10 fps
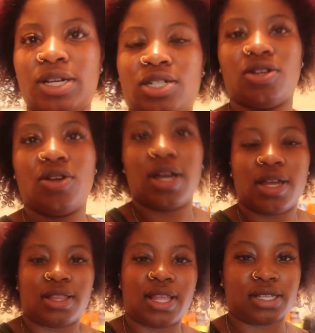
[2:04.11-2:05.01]
Make sure y'all
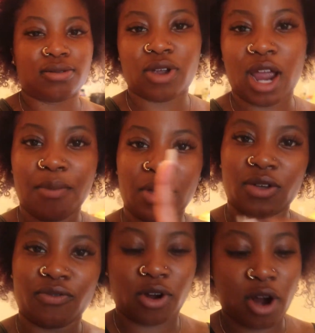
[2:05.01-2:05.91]
hit that subscribe
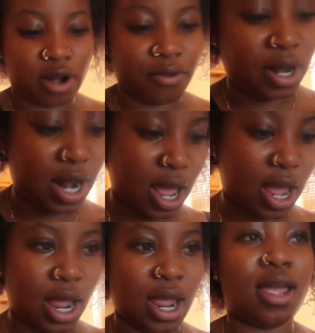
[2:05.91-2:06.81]
button for Carter
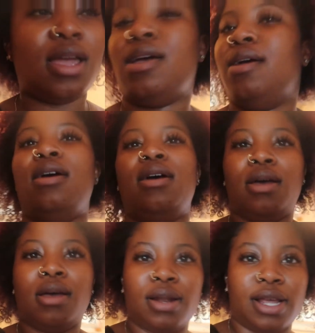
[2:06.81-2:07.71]
Renee.
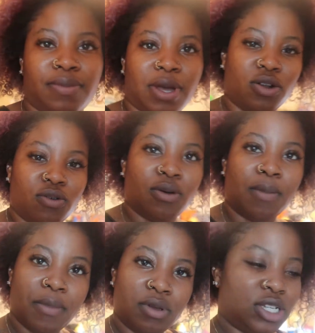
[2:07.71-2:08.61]
That's new
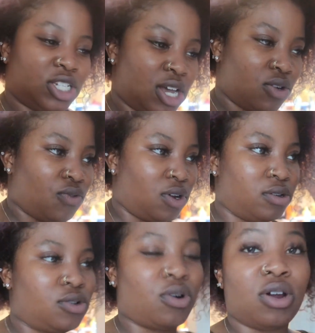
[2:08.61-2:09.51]
my music channel for
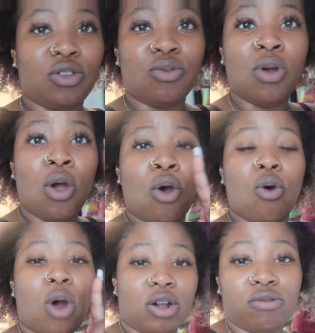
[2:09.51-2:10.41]
those who are you
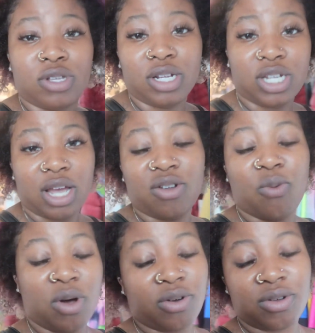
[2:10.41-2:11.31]
who are new to the channel.
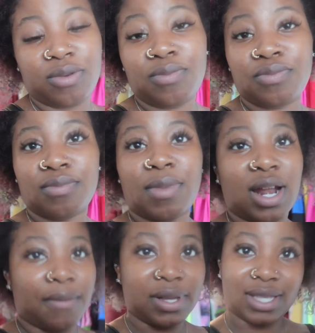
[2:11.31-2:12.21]
Welcome. My
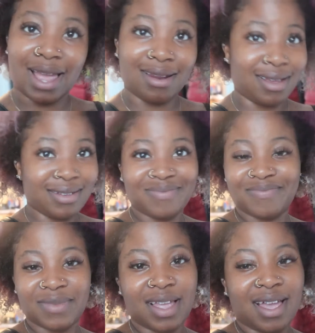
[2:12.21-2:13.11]
name is Dana.
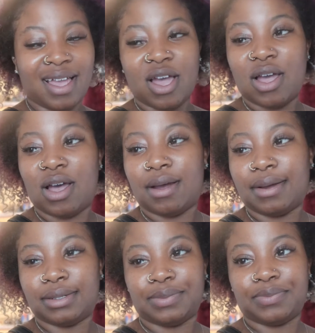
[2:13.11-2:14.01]

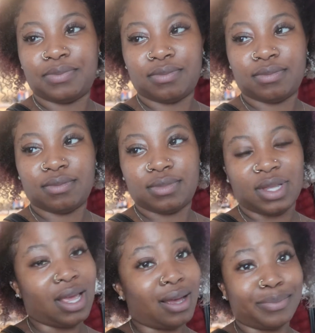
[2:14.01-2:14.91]
Um,
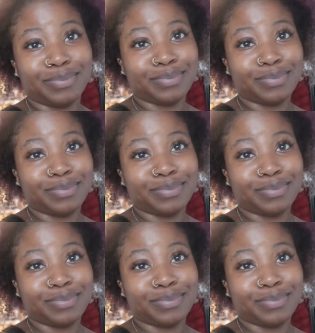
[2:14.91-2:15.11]
yeah.